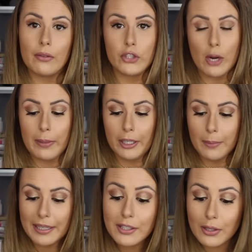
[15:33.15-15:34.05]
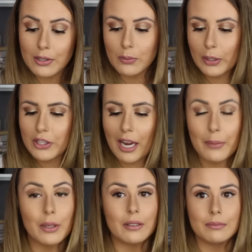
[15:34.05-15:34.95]
of sharpening your pencils, which
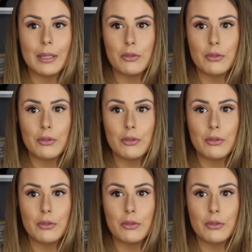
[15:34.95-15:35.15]
I will,